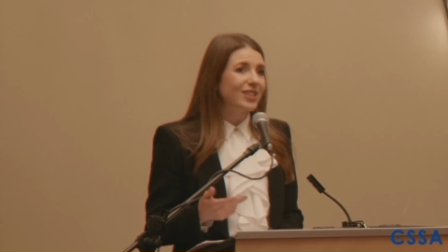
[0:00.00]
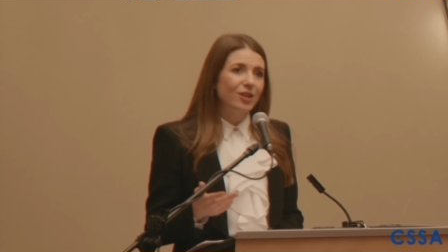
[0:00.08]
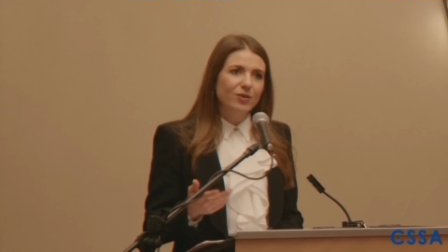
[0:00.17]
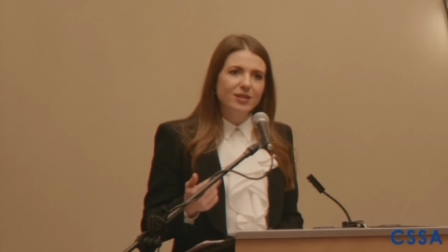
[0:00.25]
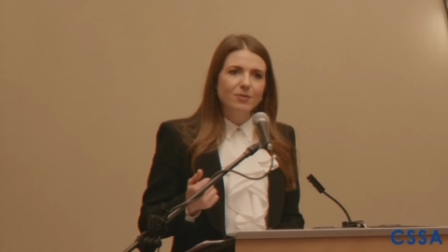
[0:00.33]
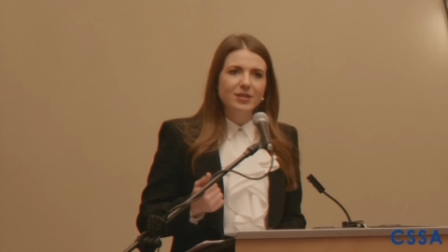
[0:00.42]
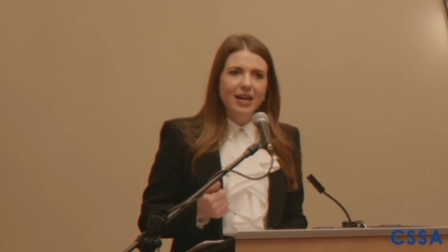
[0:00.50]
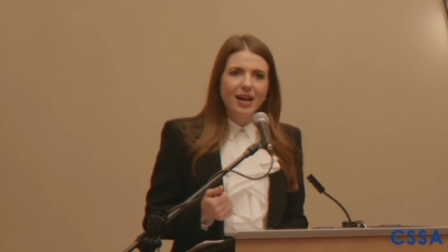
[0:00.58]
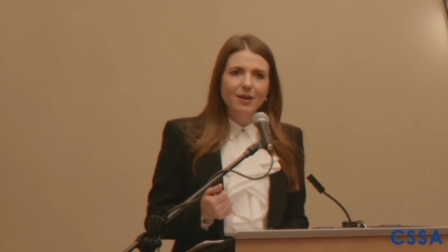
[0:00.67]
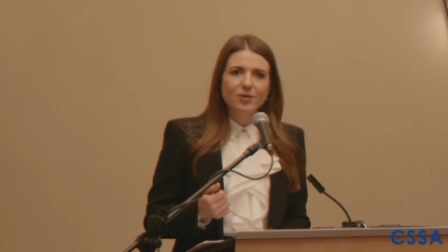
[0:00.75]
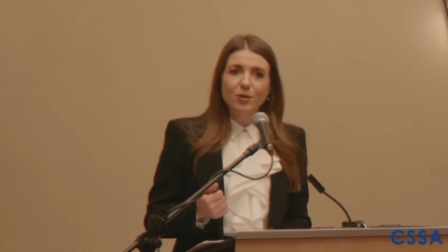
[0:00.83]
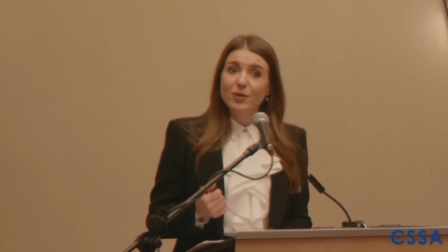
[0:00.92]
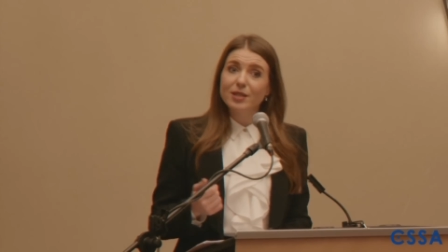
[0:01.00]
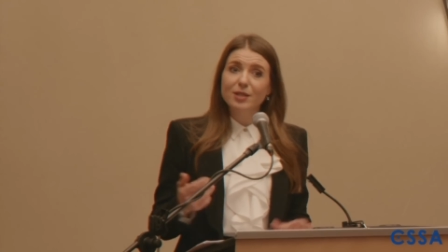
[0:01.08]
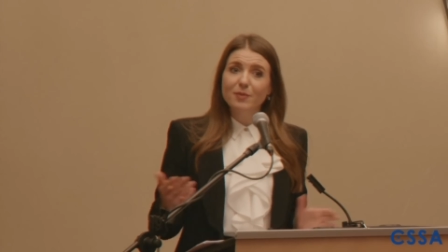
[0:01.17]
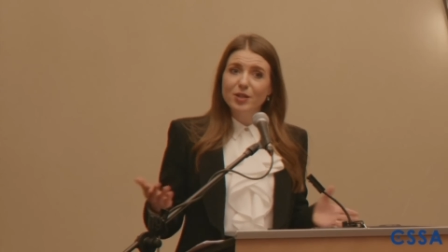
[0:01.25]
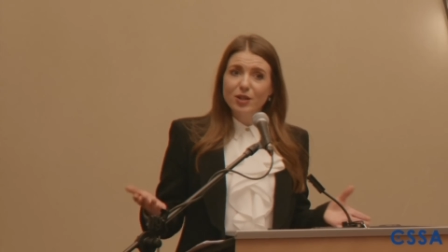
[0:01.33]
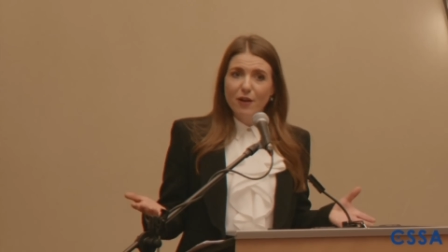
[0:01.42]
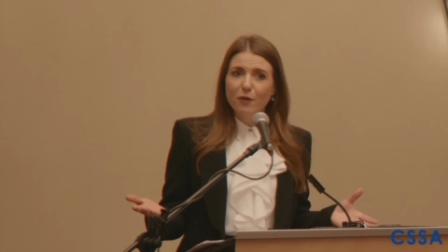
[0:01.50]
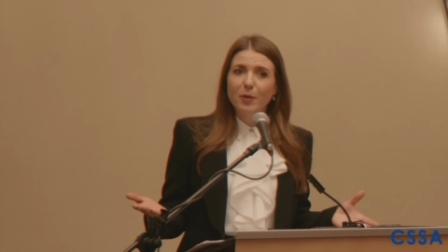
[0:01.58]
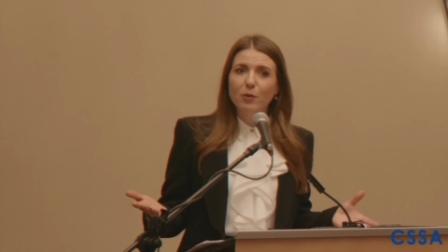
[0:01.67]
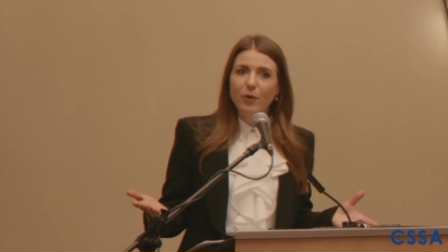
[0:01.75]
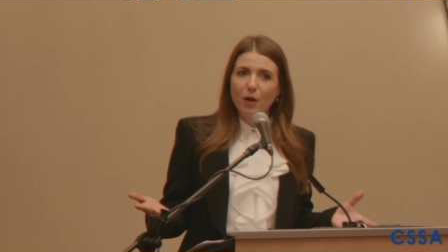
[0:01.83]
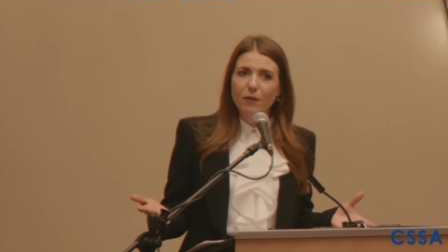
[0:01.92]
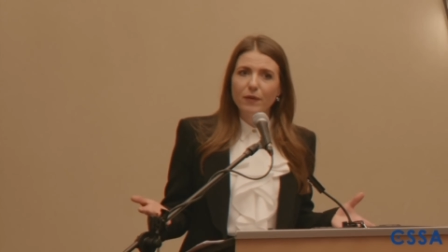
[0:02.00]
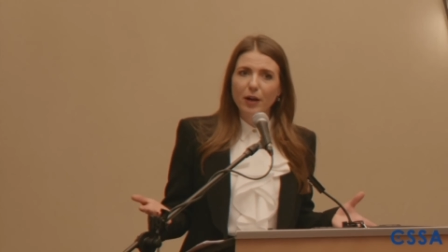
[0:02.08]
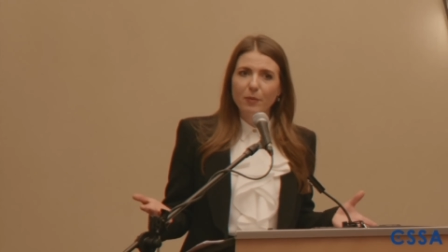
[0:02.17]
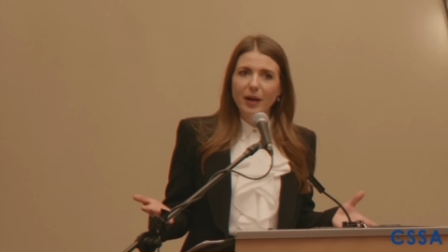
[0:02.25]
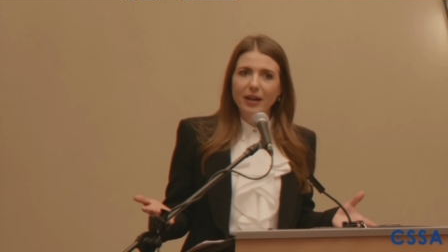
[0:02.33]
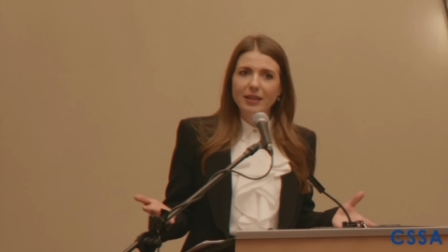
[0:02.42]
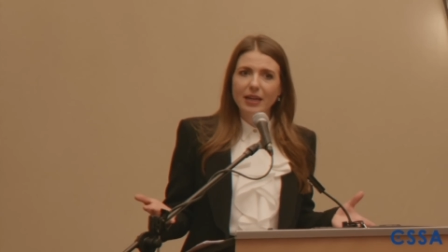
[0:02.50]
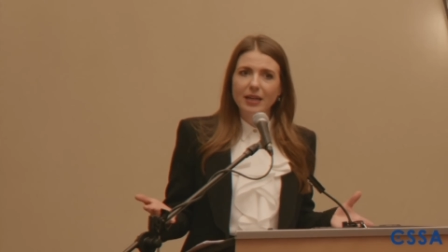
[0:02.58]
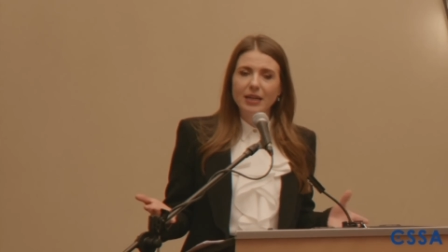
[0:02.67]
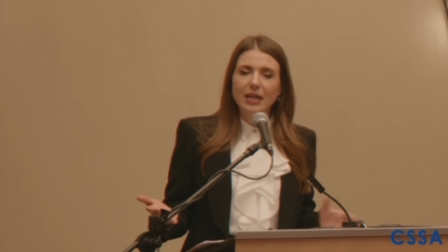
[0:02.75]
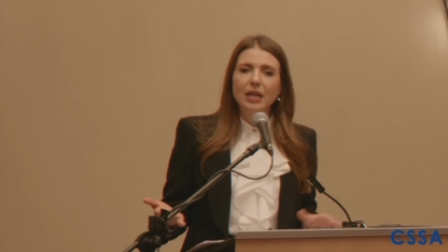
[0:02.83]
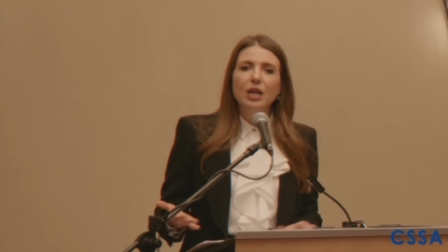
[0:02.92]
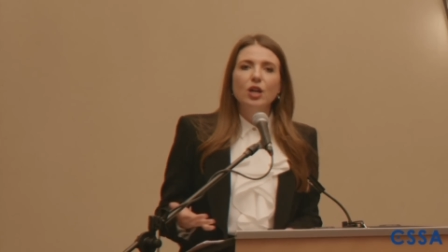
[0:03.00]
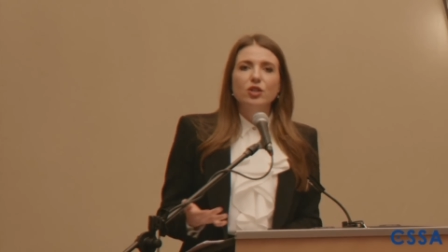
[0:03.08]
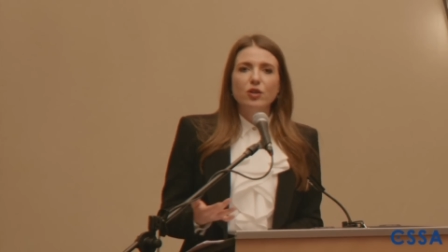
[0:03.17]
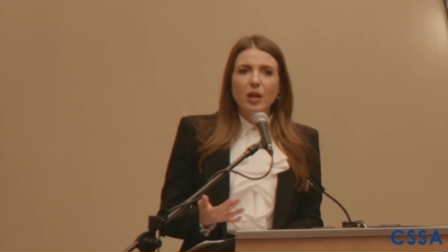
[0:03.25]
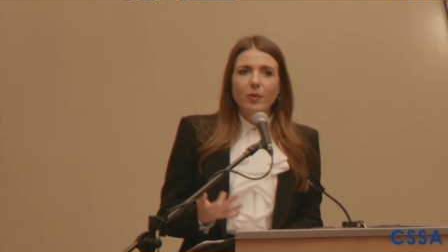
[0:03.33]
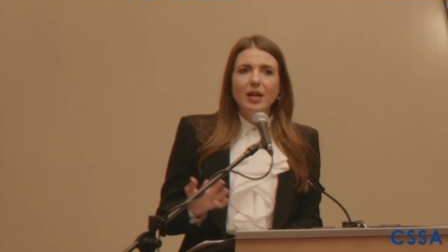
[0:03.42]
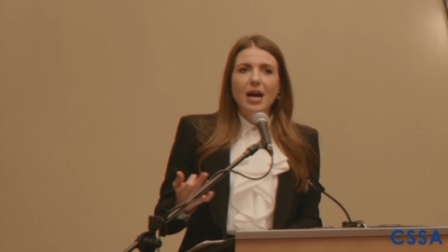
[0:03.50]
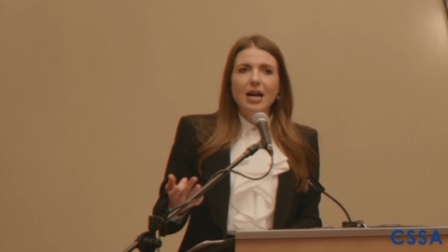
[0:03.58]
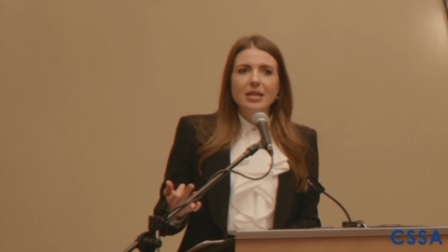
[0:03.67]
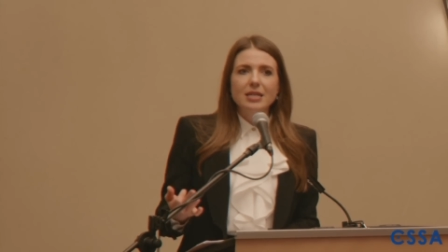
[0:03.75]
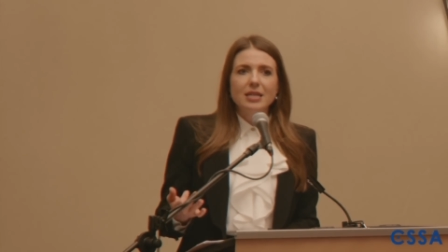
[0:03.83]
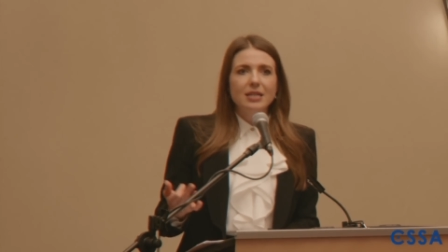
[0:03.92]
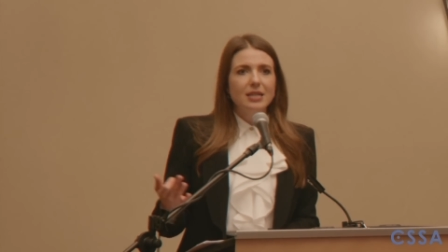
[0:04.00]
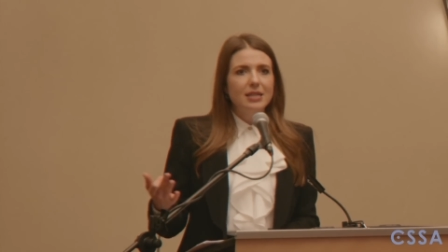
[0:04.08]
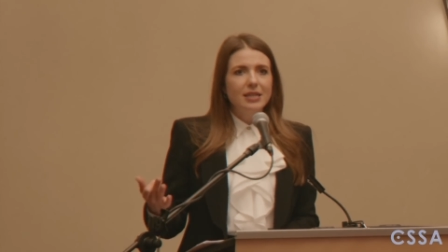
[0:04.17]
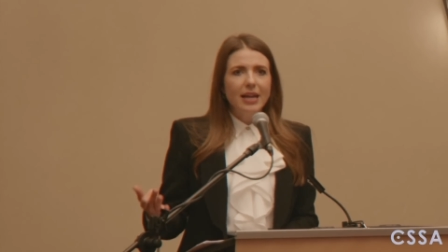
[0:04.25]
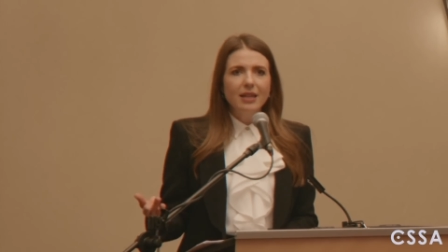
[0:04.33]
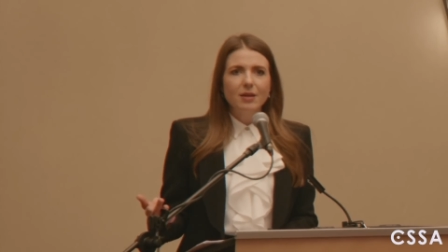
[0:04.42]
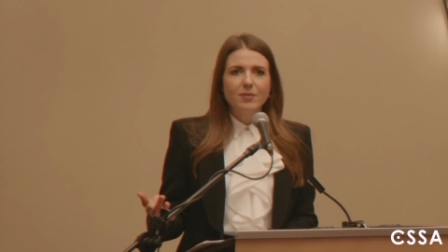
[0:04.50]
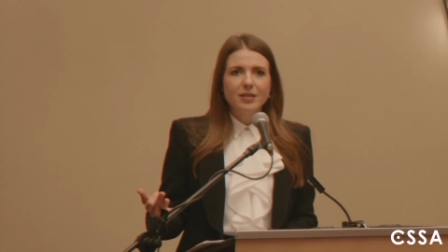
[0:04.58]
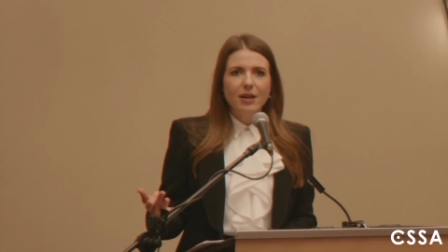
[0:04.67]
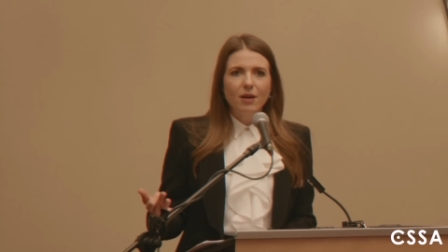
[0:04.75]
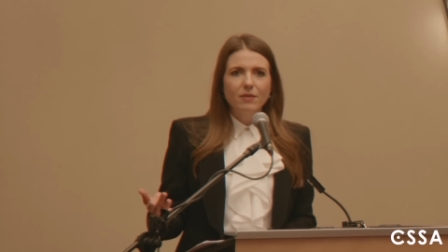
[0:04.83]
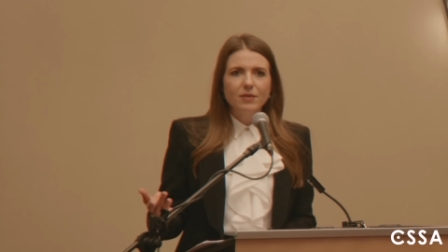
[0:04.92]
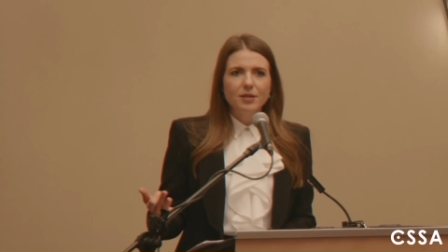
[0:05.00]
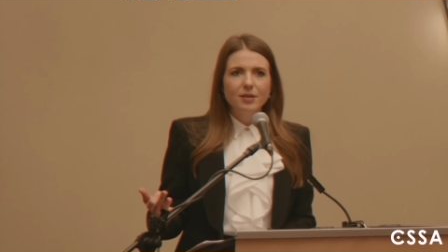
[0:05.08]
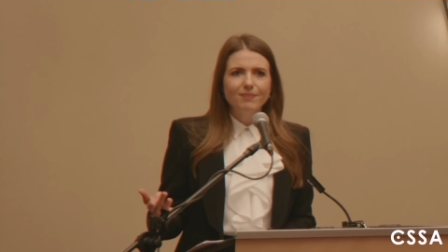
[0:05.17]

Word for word: You know, sometimes there wasn't as much government welfare back then, so they would hunt to sustain themselves.